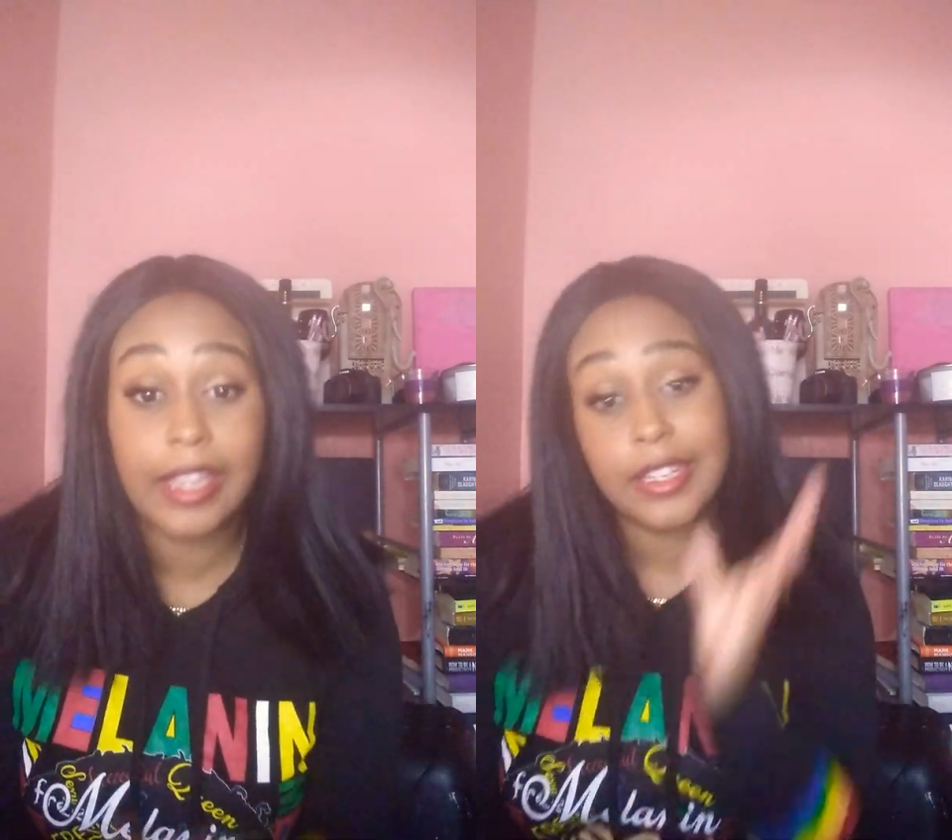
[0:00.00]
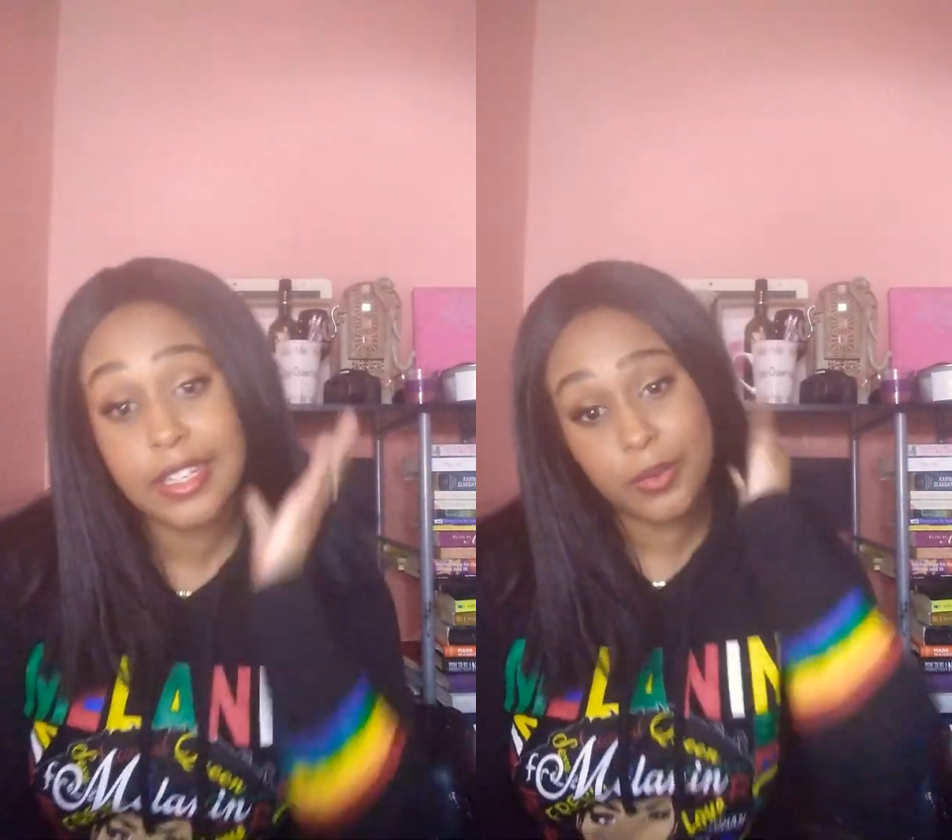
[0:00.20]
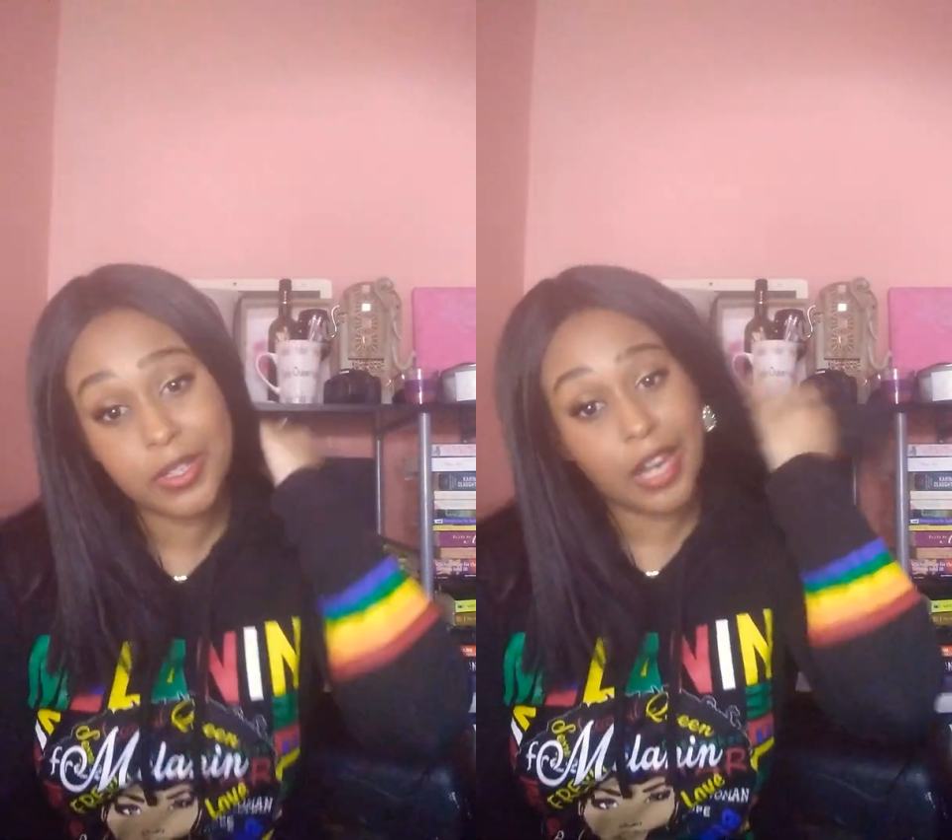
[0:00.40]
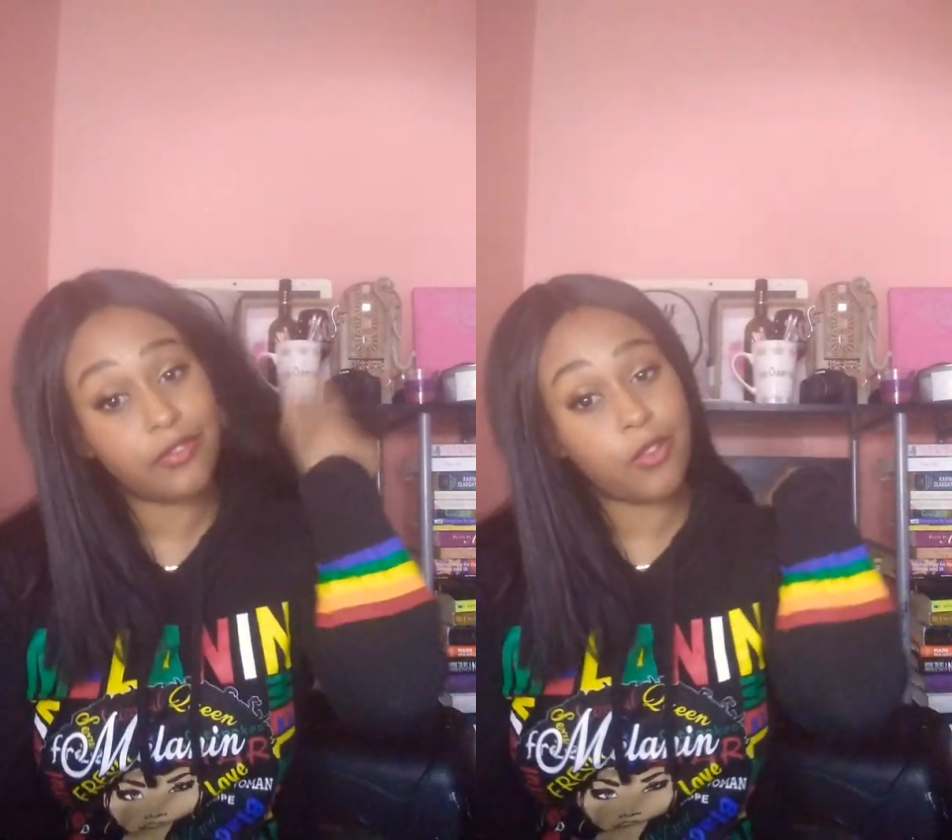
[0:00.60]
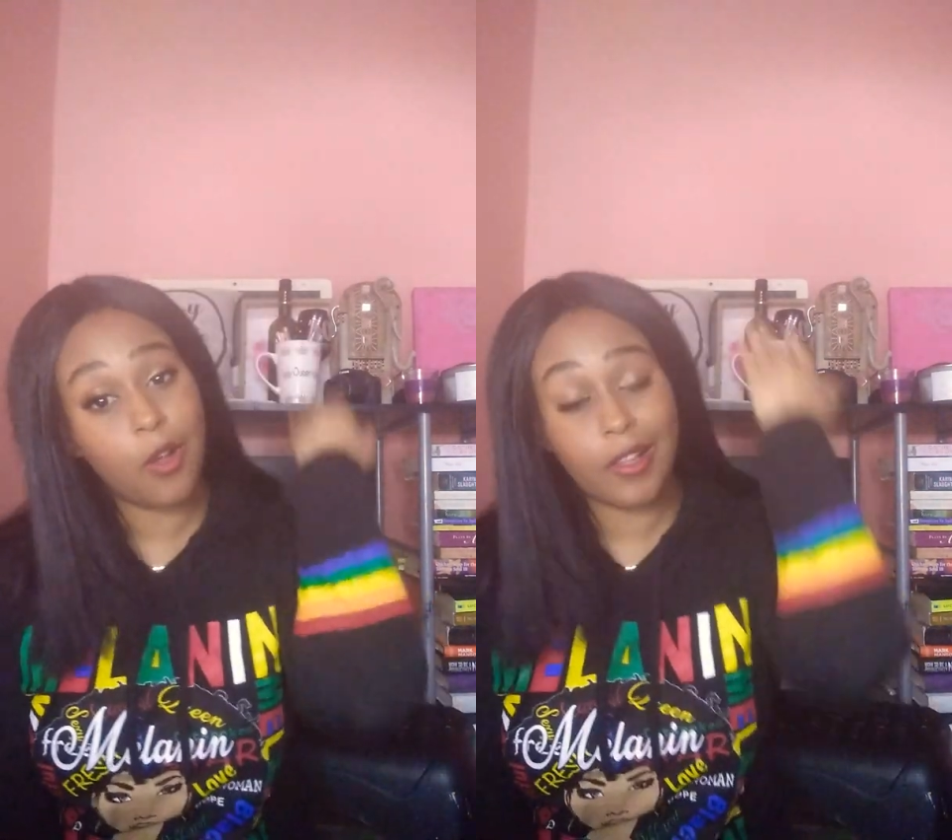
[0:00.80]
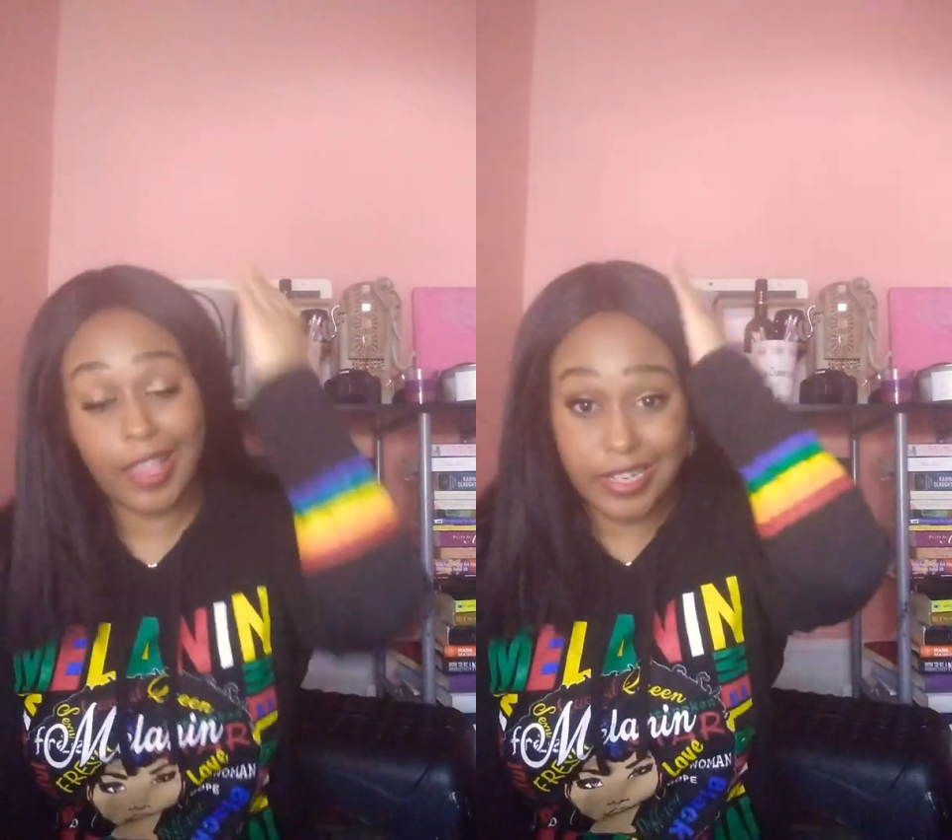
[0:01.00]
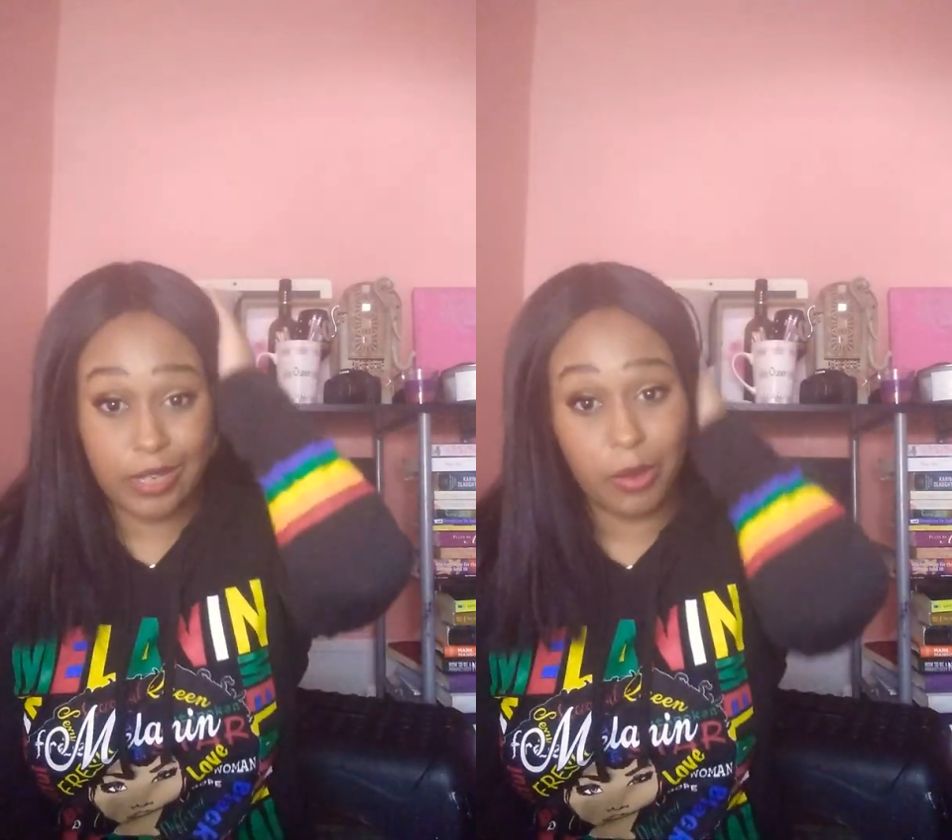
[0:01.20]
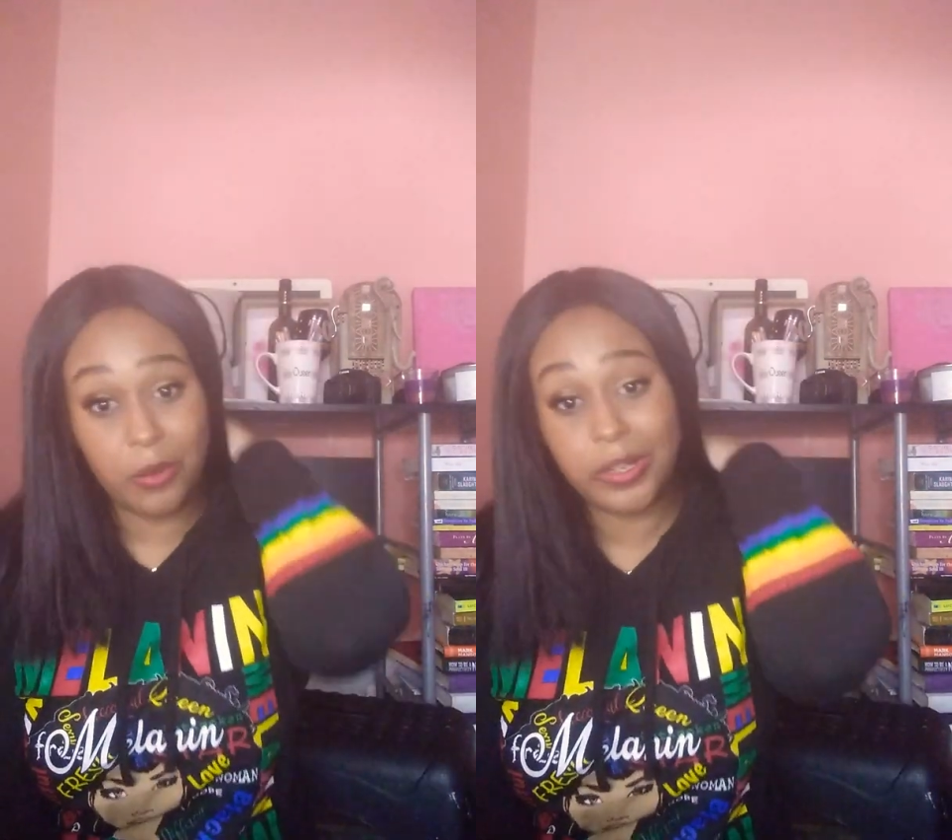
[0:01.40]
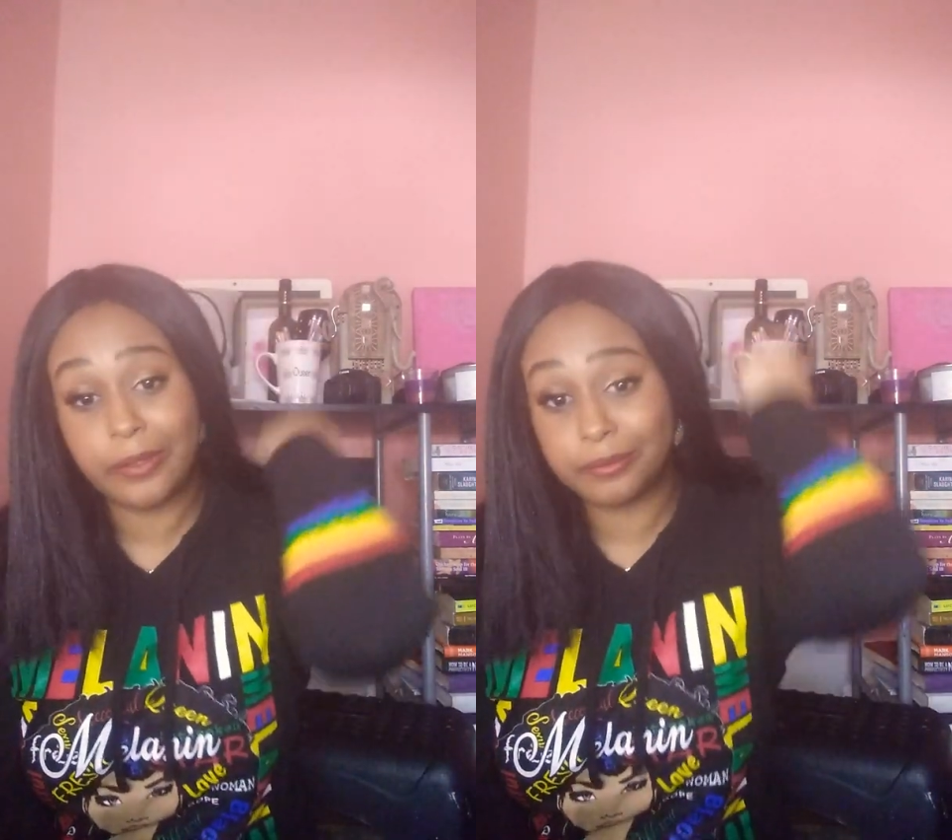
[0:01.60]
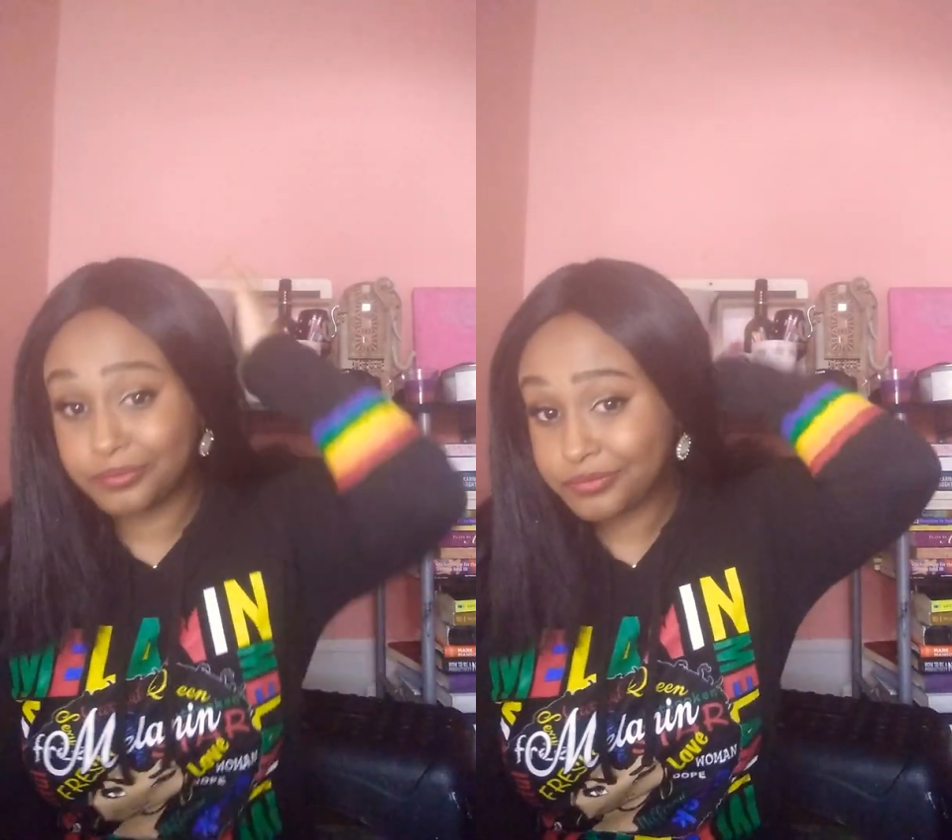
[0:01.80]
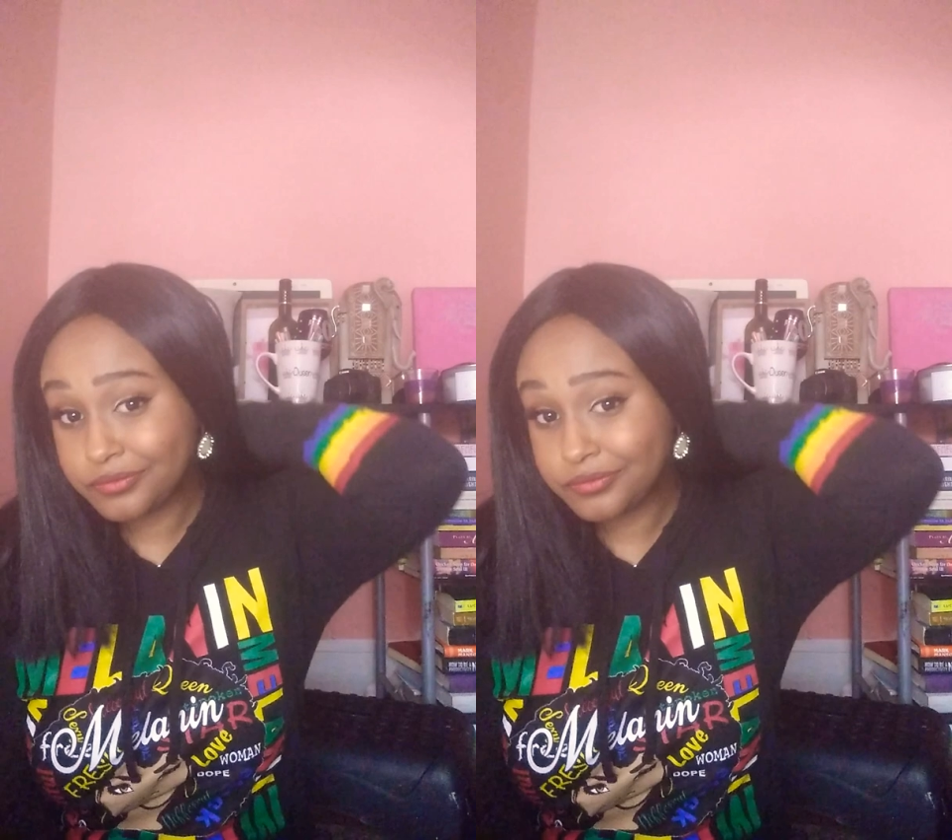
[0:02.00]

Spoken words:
and then she was trying to fraud like she wrote it.